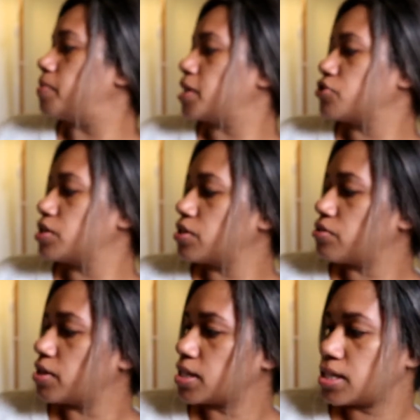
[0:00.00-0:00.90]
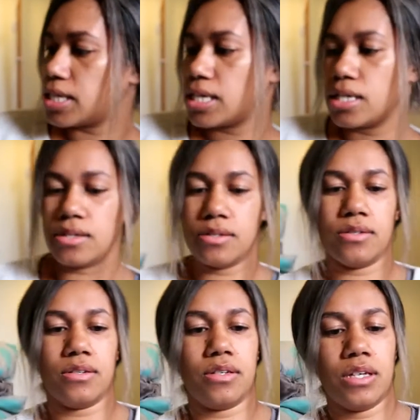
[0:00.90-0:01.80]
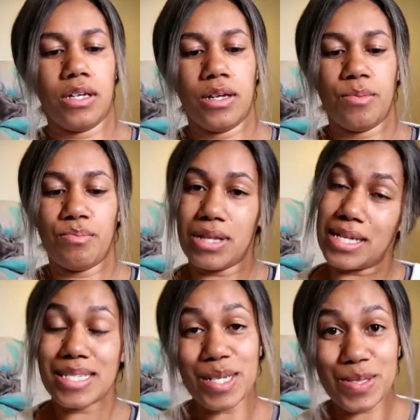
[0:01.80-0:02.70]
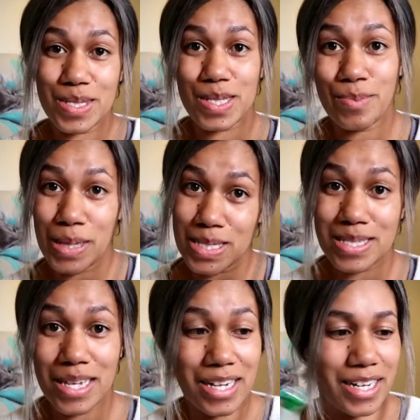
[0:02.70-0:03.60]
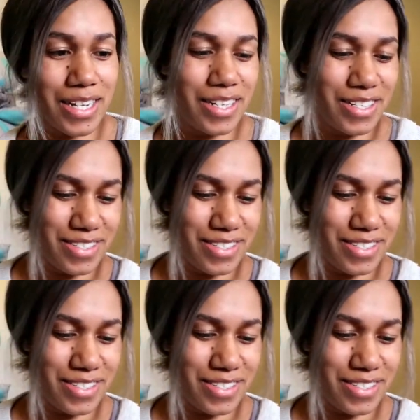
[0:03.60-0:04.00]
the battery in correctly. Plus goes in the plus side.